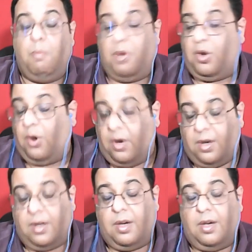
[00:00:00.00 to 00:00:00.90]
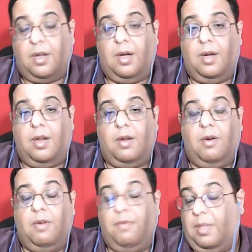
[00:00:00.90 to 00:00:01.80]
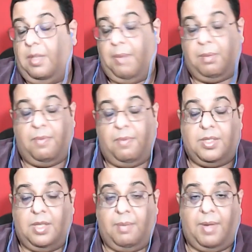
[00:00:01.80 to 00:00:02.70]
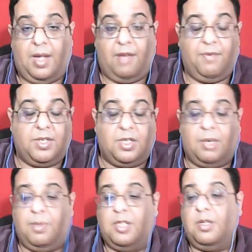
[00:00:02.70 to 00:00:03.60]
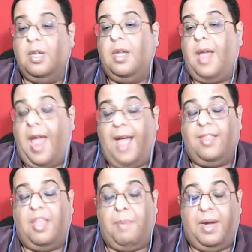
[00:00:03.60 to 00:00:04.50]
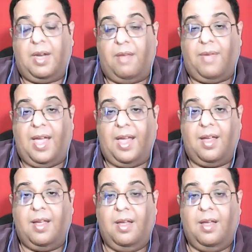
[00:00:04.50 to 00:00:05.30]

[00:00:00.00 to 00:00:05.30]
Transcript: but not onion and garlic, or they might be they may have vegetables and they might have egg.